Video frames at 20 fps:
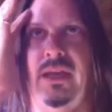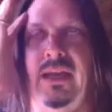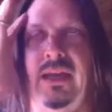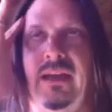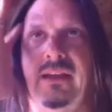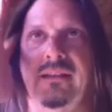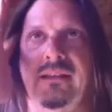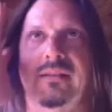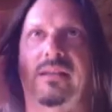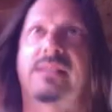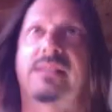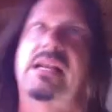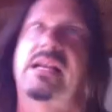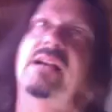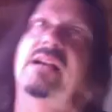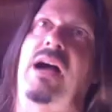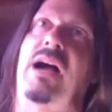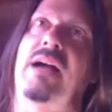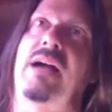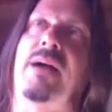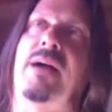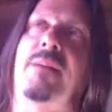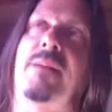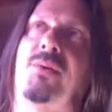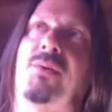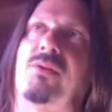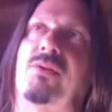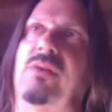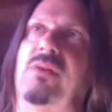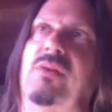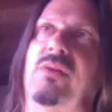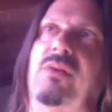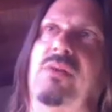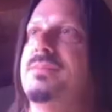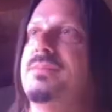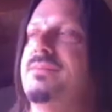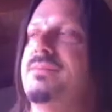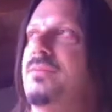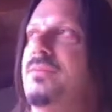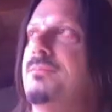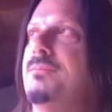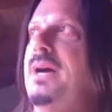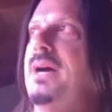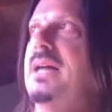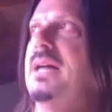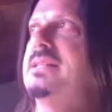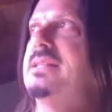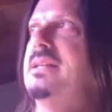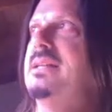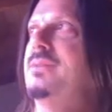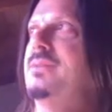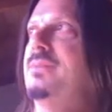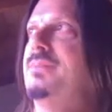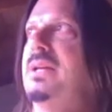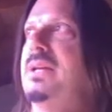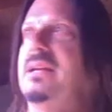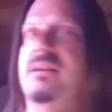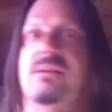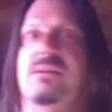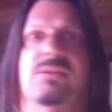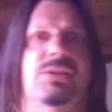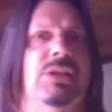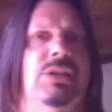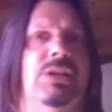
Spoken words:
And because I progressed from Potsdam to playing